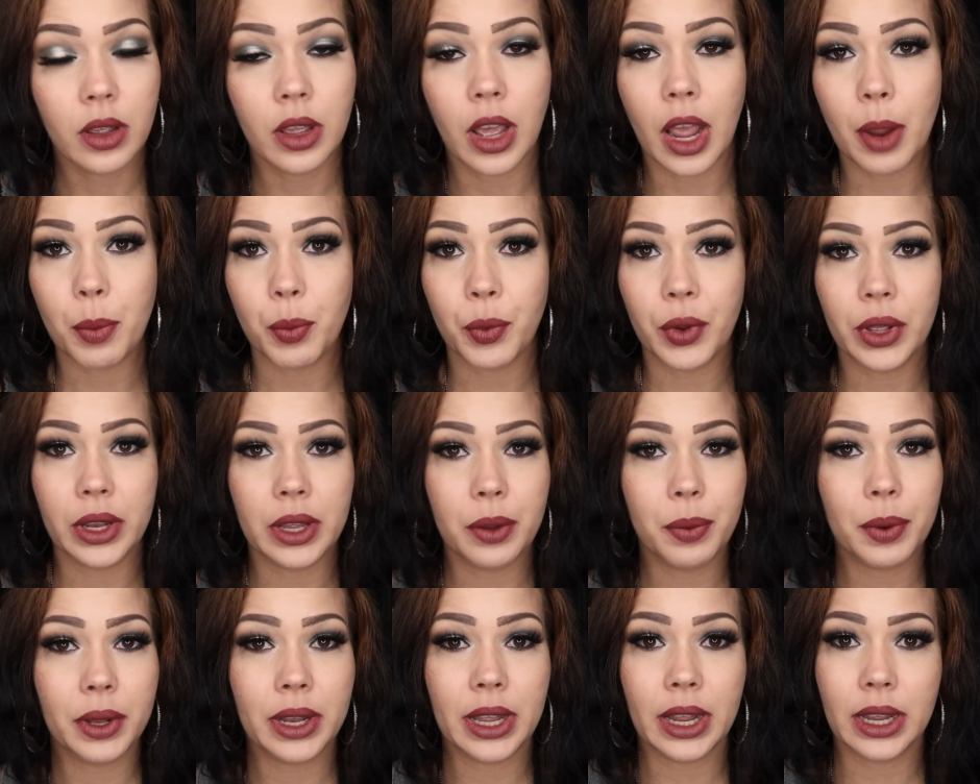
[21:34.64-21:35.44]
I'm
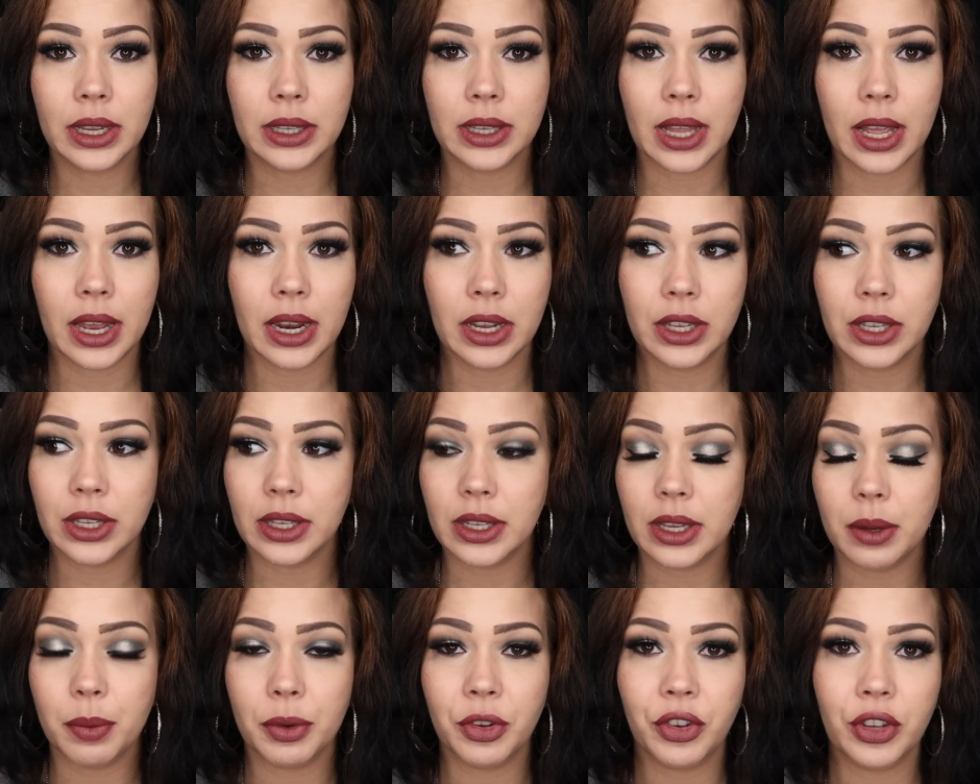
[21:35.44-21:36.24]
really excited to
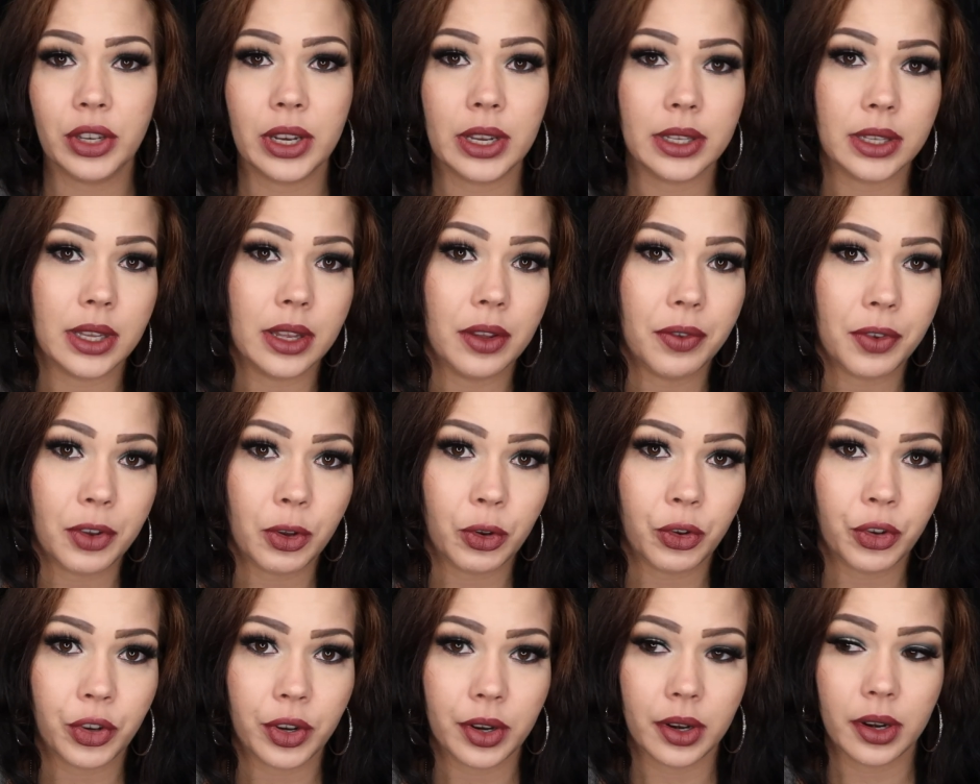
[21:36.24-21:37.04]
see what she does in the
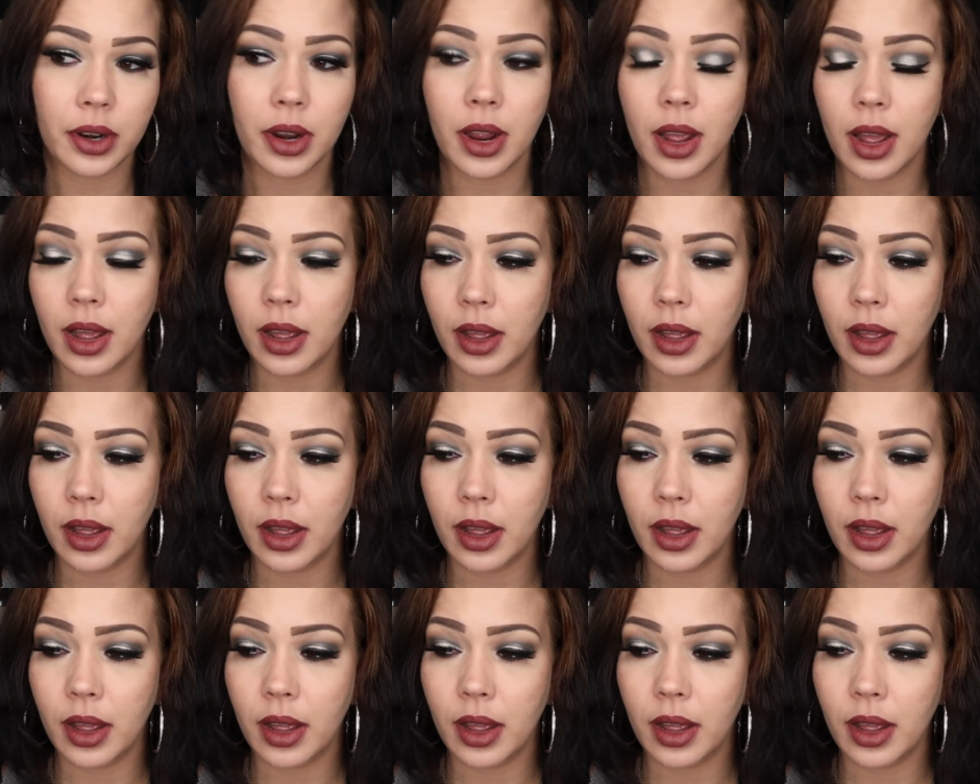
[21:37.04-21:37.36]
future.